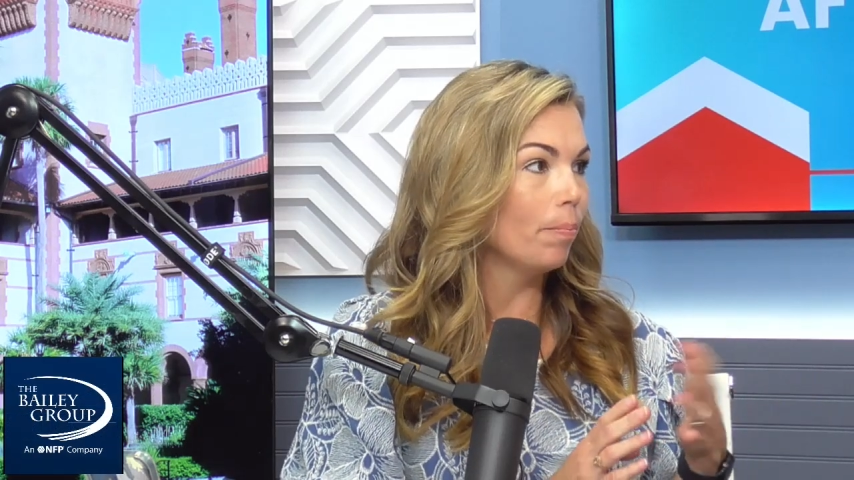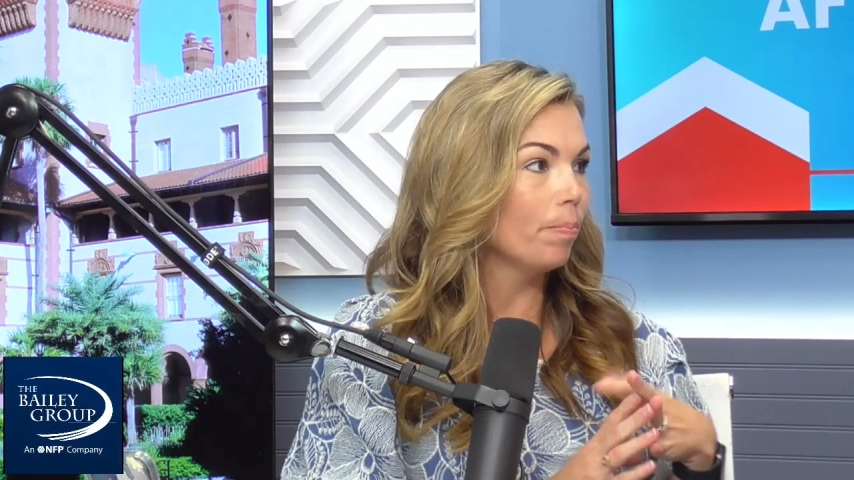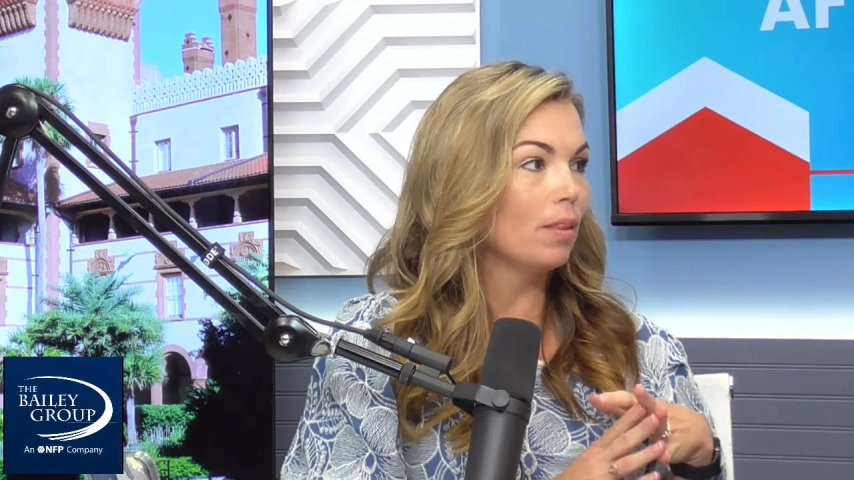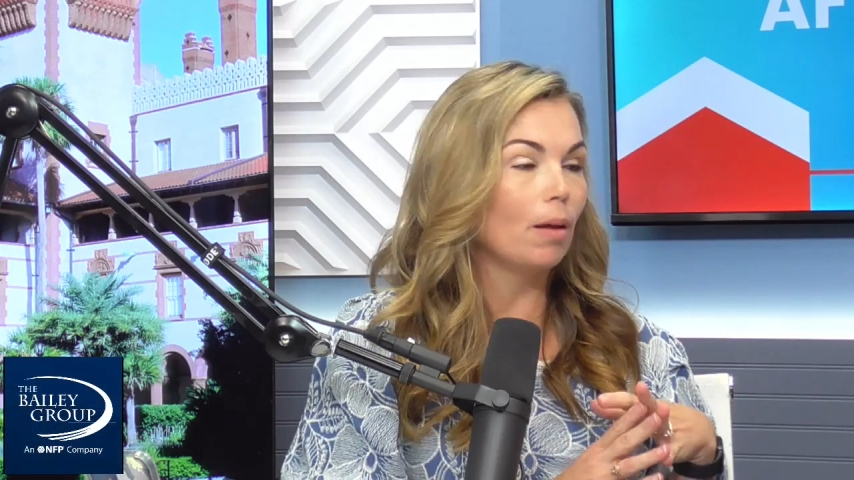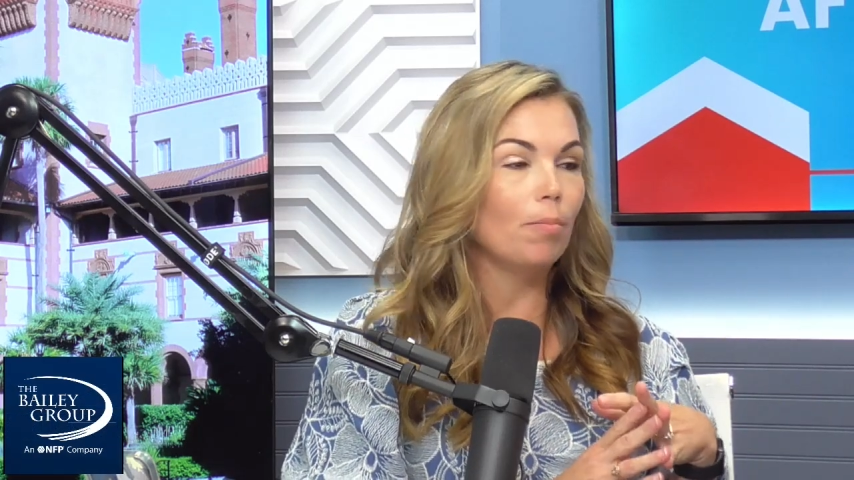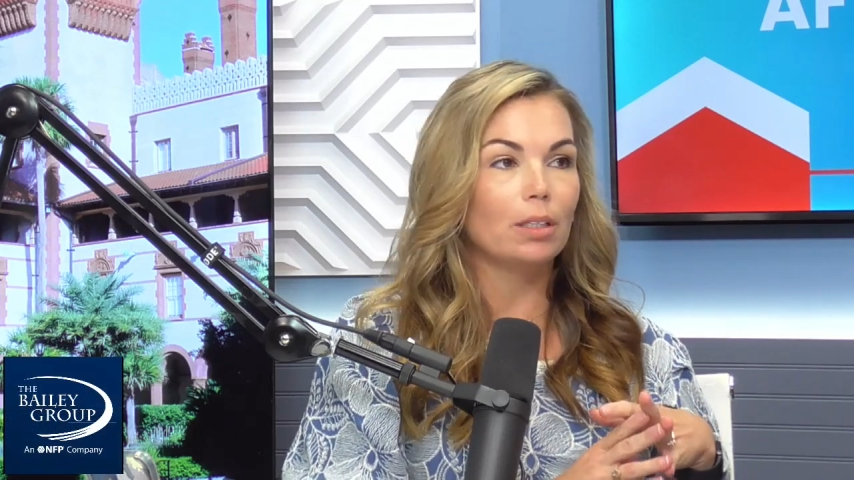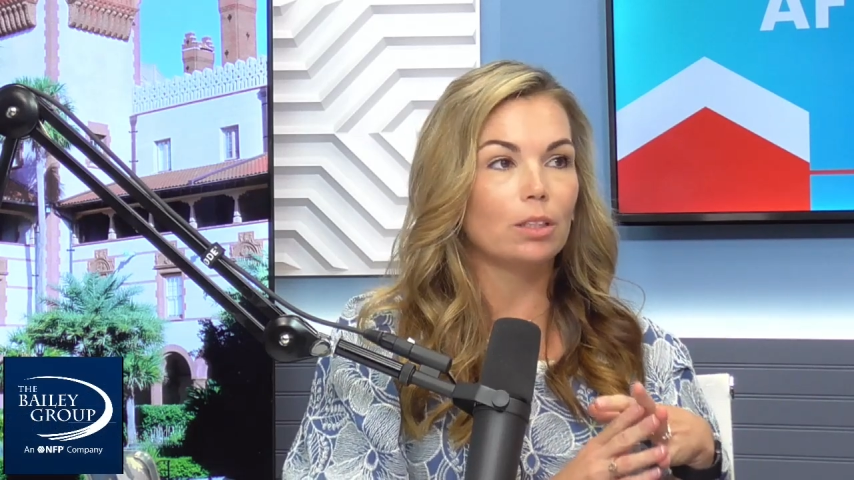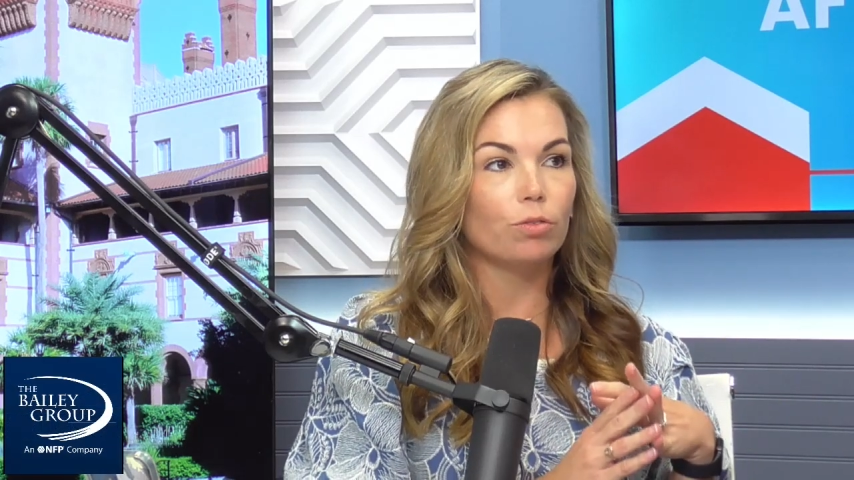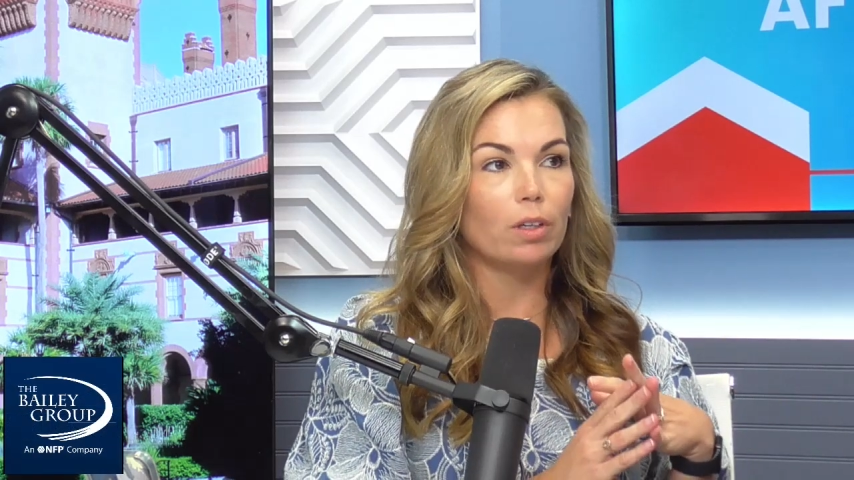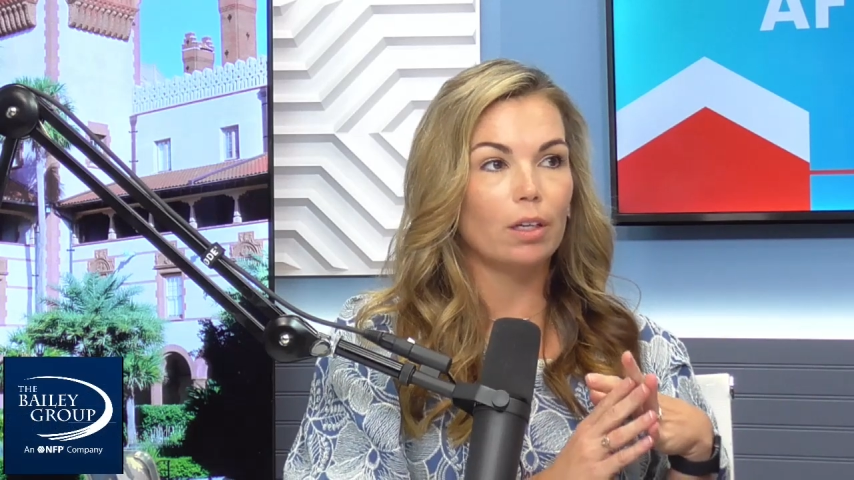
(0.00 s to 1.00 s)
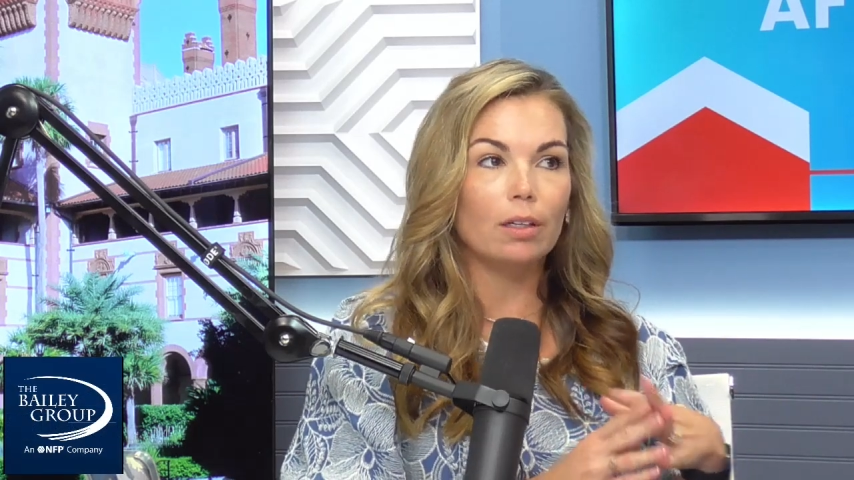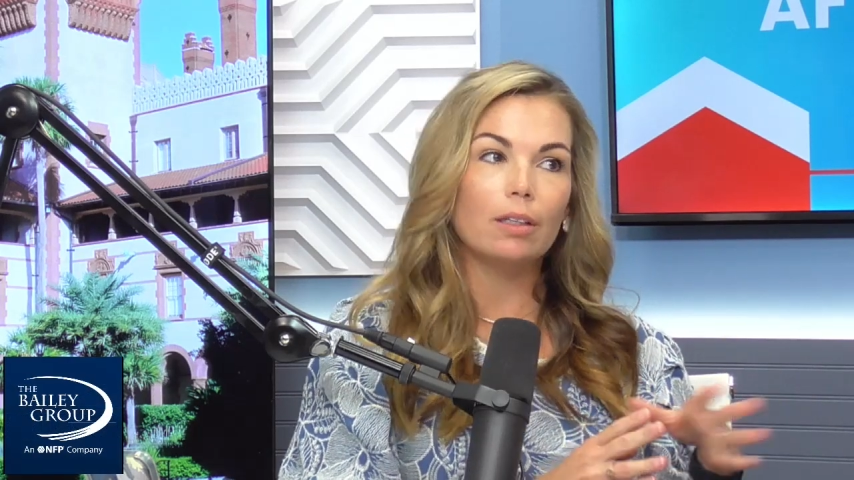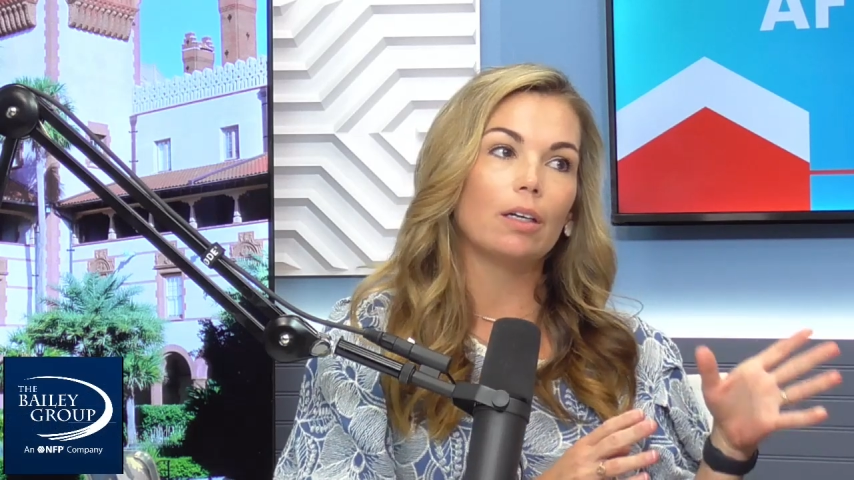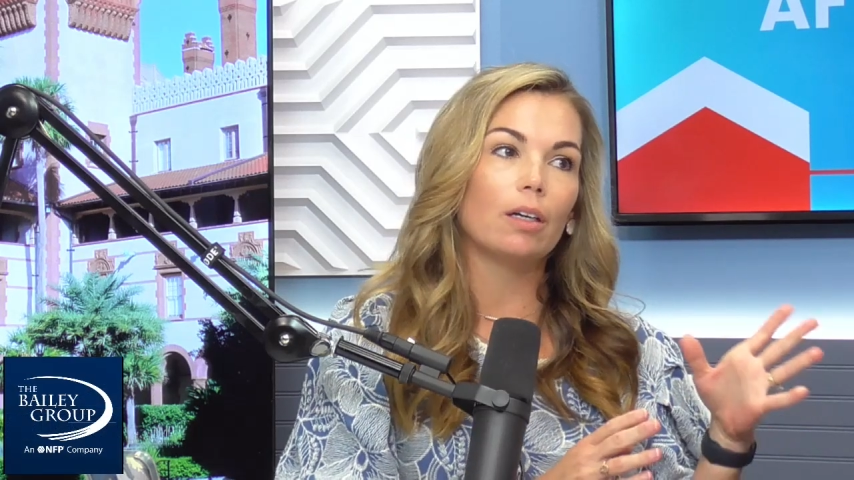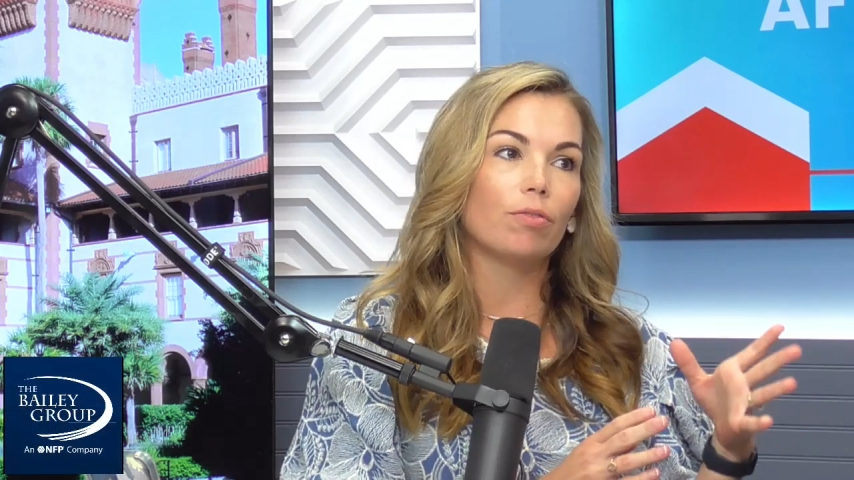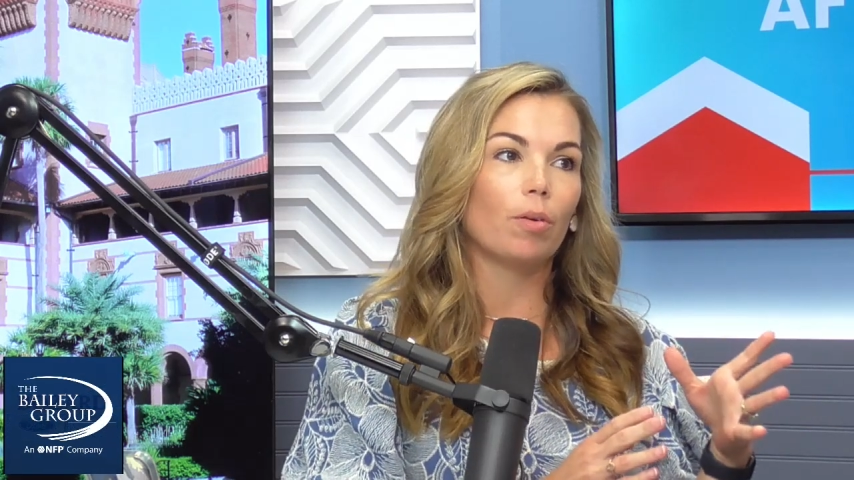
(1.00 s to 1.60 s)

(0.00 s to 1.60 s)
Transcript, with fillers: That means free and clear